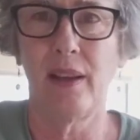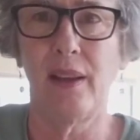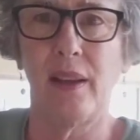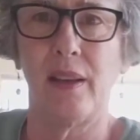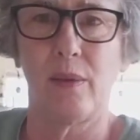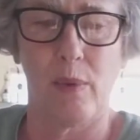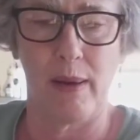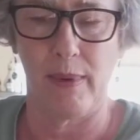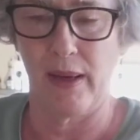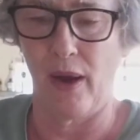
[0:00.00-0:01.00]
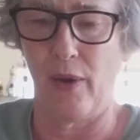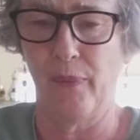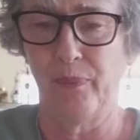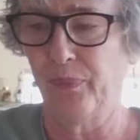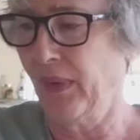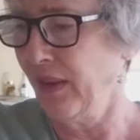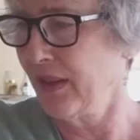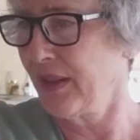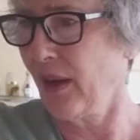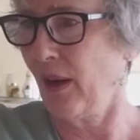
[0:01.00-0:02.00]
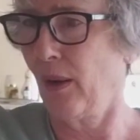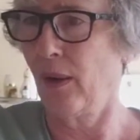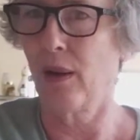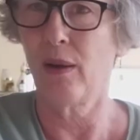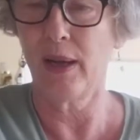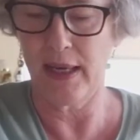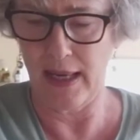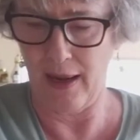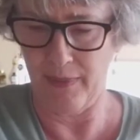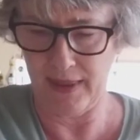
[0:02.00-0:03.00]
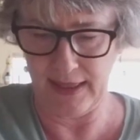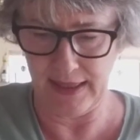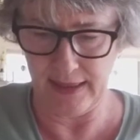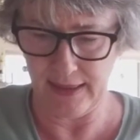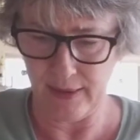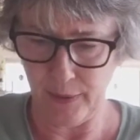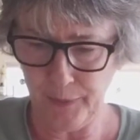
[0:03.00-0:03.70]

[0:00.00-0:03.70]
And away we go. So lining up the stencil.